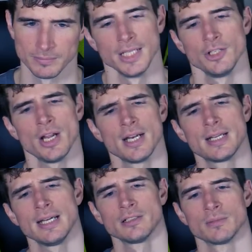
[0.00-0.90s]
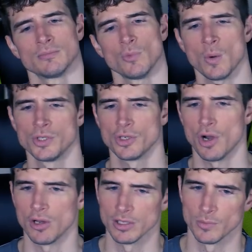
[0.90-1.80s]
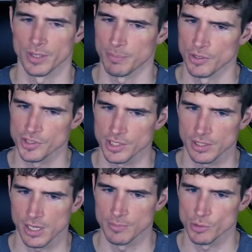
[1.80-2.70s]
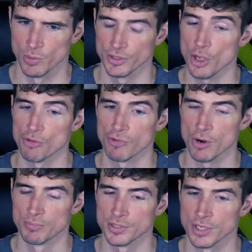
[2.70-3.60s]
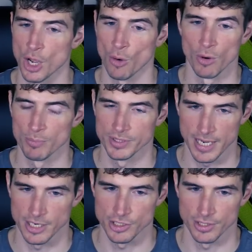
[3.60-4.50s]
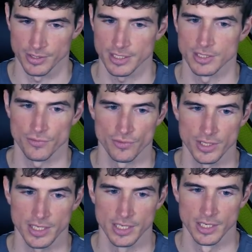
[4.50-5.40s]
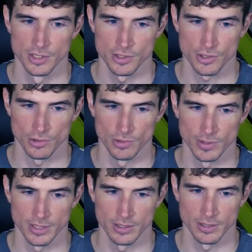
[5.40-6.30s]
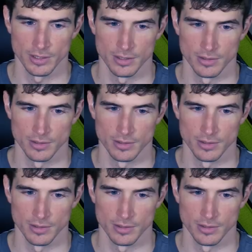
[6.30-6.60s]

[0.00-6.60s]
In the United Kingdom, what would you call it when a person climbs with no ropes or protection? That is free soloing.